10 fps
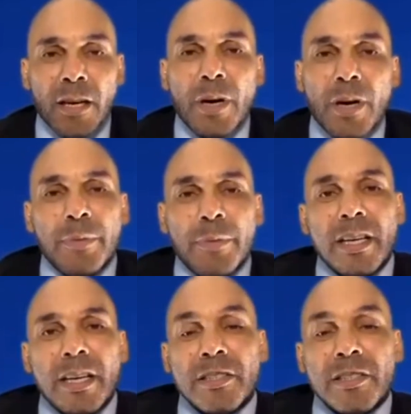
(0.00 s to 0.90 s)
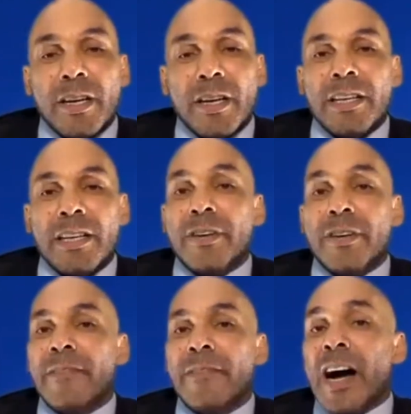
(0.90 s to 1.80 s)
but because of our different
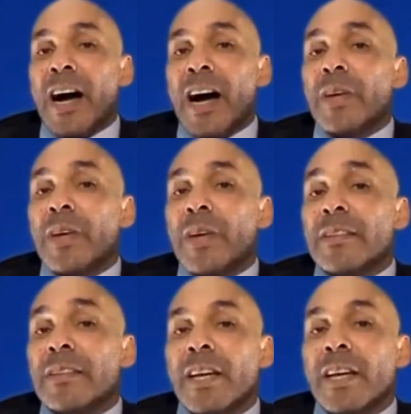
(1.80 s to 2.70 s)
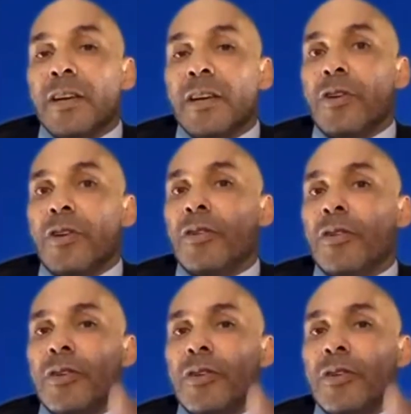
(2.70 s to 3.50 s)
environments, don't